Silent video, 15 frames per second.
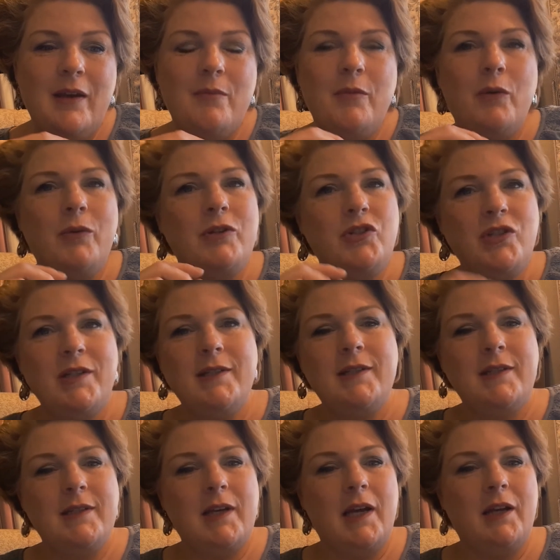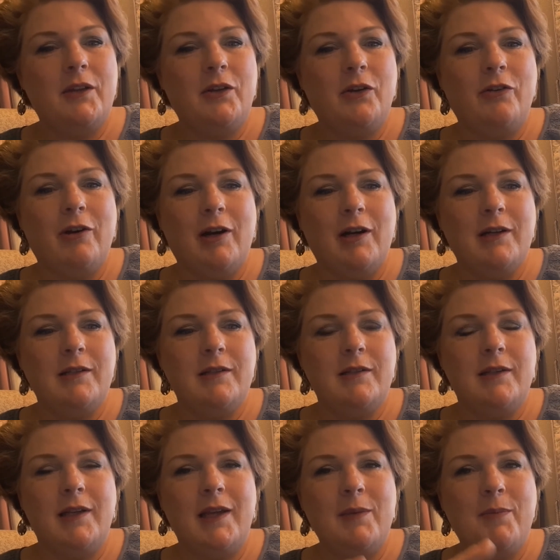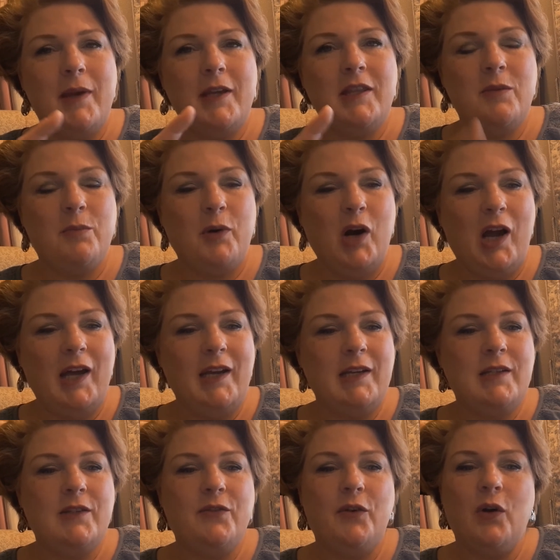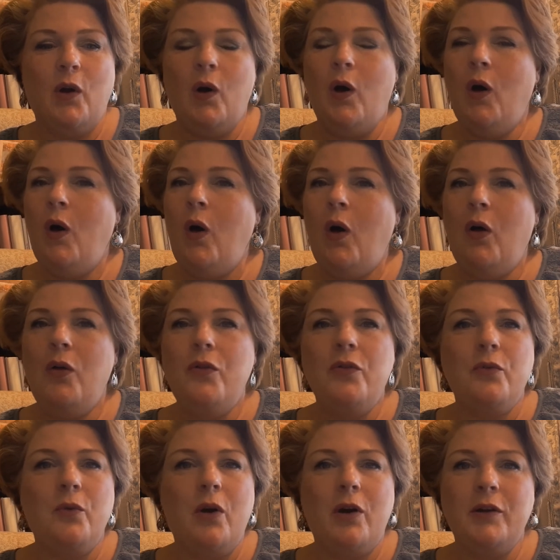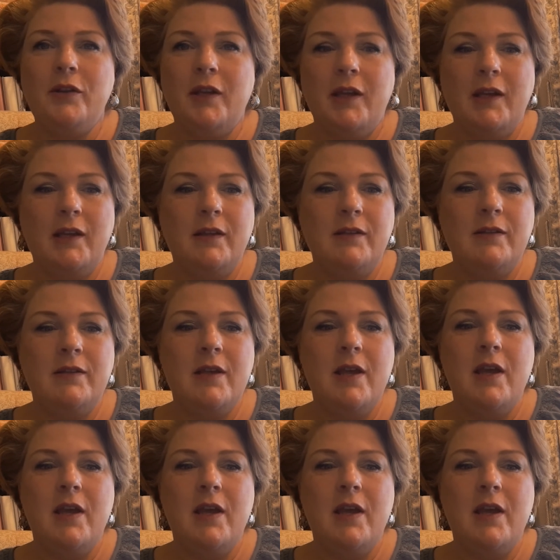But when Jesus died on the cross, he paid the price for all the wrong things